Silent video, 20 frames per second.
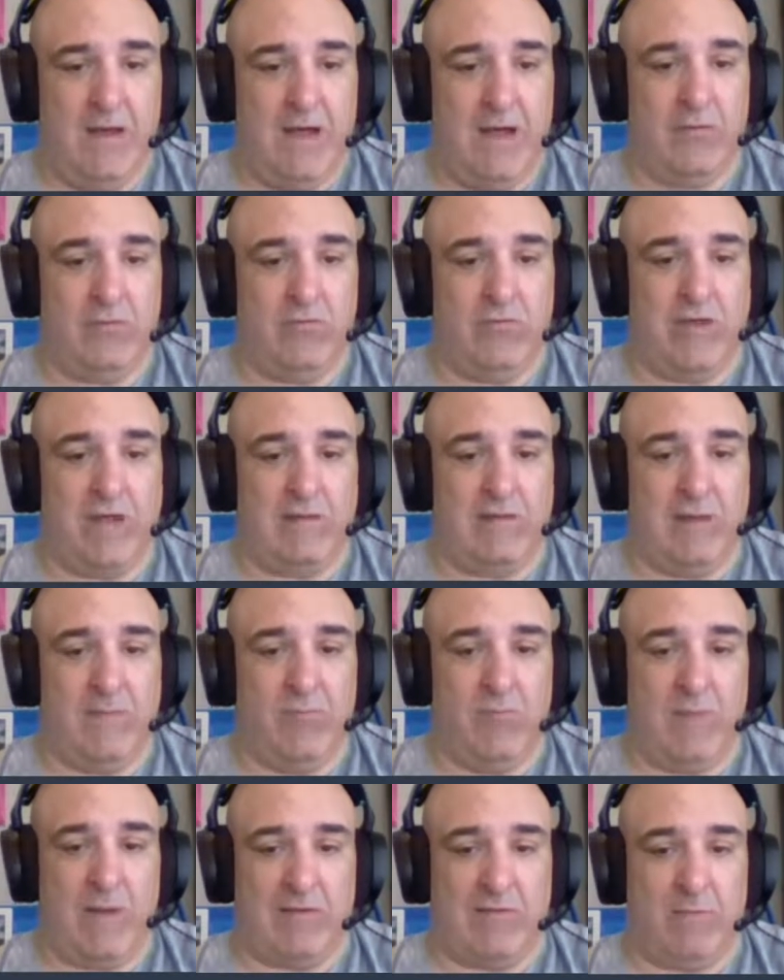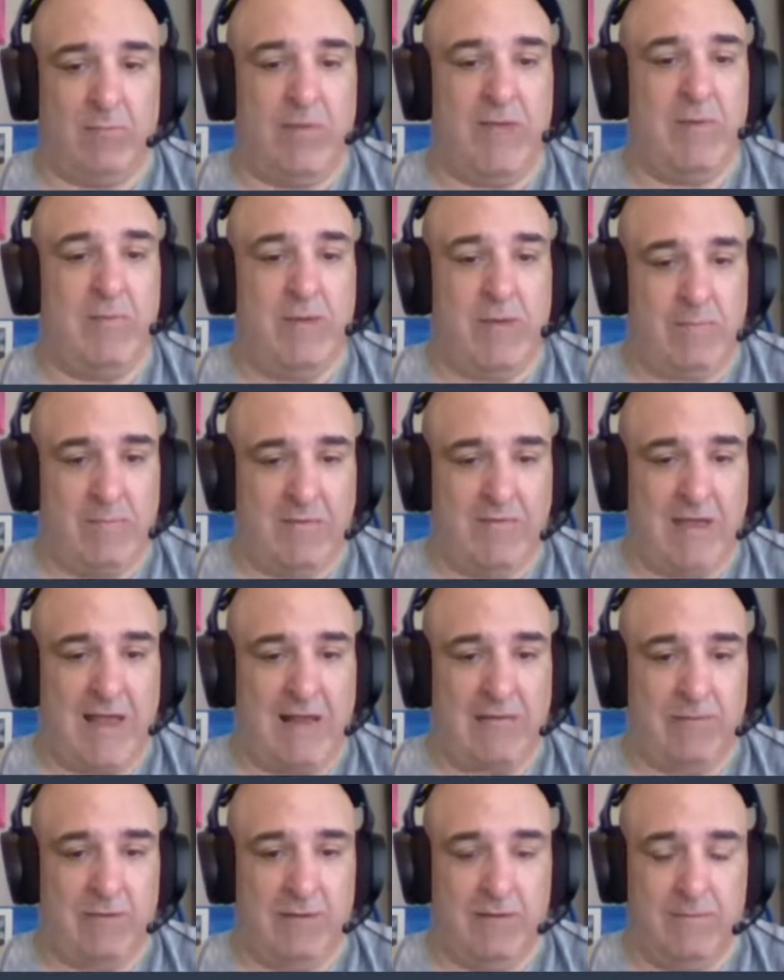I also take Tim's bets. Blame him,
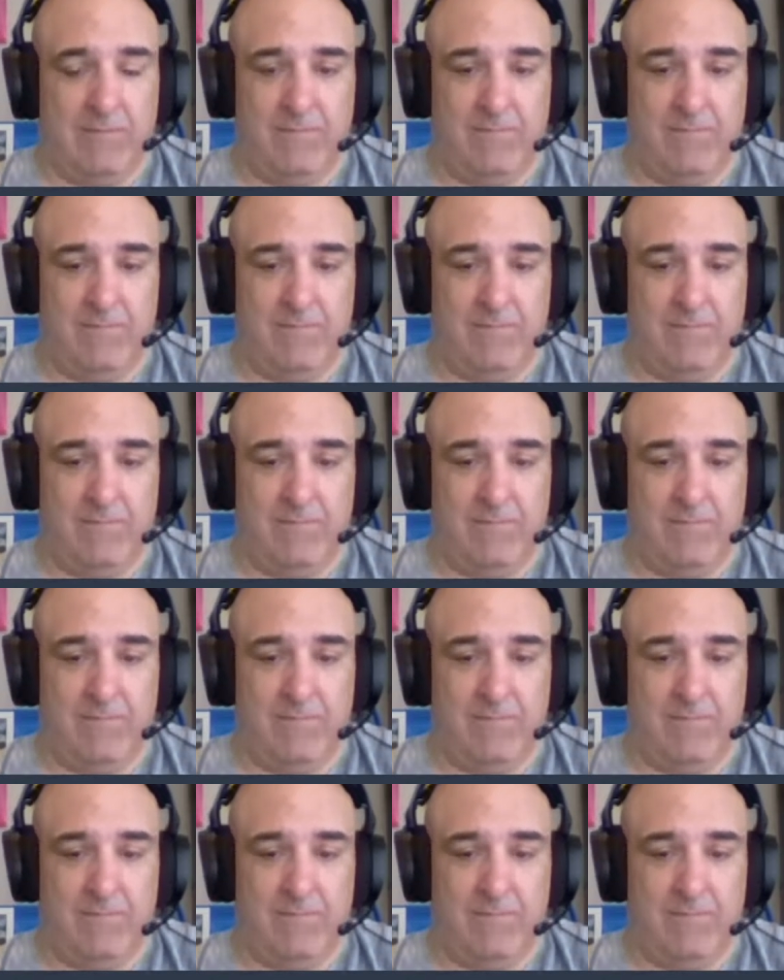exactly.